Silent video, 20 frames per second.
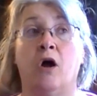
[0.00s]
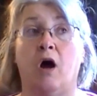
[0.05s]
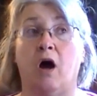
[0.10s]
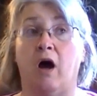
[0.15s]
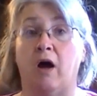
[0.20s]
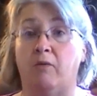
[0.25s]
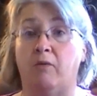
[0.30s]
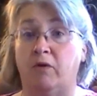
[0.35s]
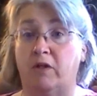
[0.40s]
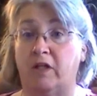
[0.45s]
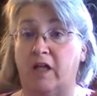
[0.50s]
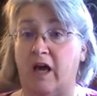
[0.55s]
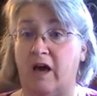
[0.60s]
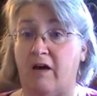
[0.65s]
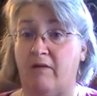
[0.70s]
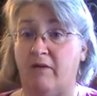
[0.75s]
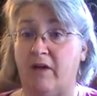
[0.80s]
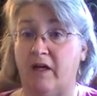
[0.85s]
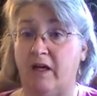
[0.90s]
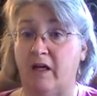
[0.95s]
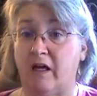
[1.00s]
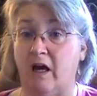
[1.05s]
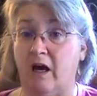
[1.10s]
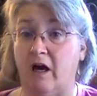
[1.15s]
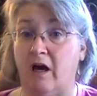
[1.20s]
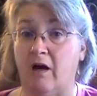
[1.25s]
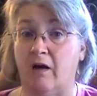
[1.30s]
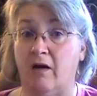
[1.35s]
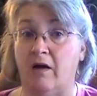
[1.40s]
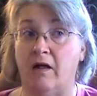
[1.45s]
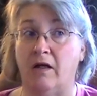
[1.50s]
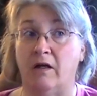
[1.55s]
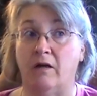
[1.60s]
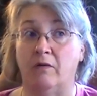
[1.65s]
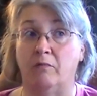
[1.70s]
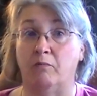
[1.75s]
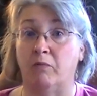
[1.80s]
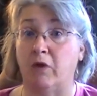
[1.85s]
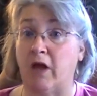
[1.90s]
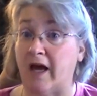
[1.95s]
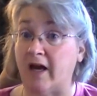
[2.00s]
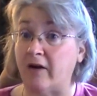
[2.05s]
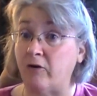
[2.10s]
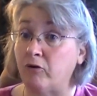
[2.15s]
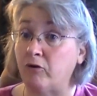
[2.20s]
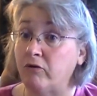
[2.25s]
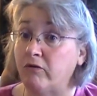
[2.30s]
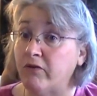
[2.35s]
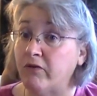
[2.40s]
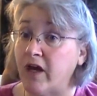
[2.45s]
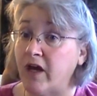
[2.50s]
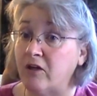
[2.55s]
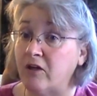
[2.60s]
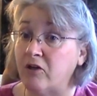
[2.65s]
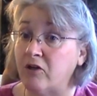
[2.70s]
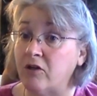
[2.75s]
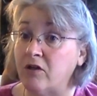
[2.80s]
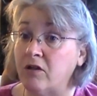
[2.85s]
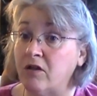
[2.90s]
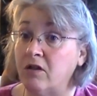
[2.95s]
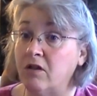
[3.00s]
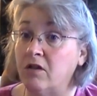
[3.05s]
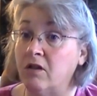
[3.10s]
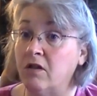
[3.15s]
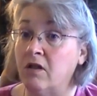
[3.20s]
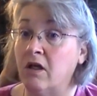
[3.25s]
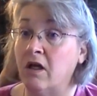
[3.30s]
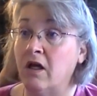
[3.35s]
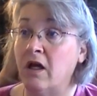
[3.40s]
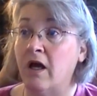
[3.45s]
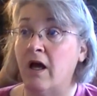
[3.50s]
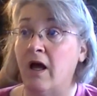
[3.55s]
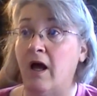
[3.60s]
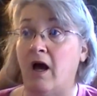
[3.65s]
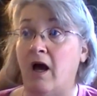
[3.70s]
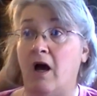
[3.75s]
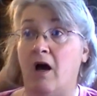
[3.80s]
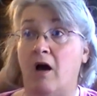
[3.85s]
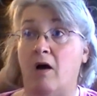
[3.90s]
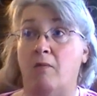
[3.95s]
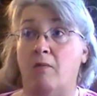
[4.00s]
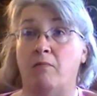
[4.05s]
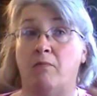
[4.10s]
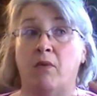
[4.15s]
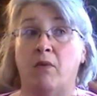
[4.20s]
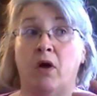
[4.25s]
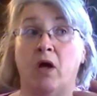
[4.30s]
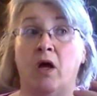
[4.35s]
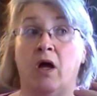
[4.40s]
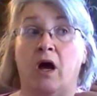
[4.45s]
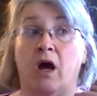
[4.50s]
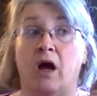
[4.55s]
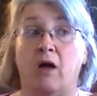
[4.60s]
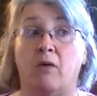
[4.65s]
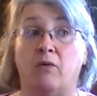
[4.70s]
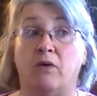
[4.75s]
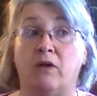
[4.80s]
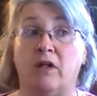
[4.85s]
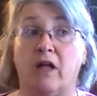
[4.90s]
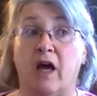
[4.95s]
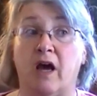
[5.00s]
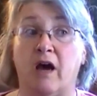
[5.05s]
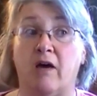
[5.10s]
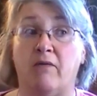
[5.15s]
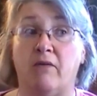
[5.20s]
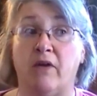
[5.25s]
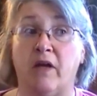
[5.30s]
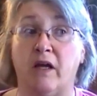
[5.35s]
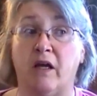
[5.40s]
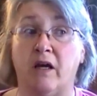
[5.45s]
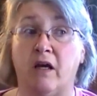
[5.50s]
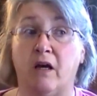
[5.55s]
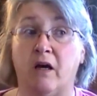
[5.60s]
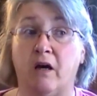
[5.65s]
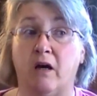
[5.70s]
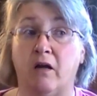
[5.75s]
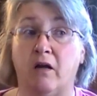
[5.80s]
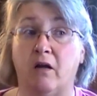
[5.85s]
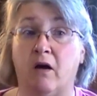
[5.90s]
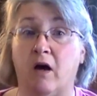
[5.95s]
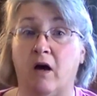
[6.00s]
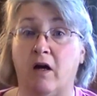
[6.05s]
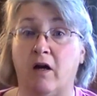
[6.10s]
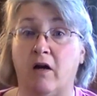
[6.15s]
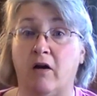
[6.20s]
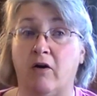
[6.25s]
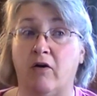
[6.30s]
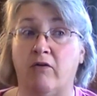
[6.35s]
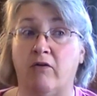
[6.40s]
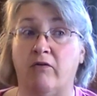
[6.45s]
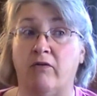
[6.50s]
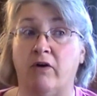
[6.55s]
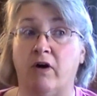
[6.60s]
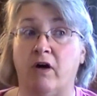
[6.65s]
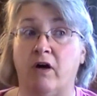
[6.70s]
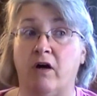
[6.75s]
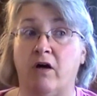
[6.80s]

I was having bladder infections. I was having a lot of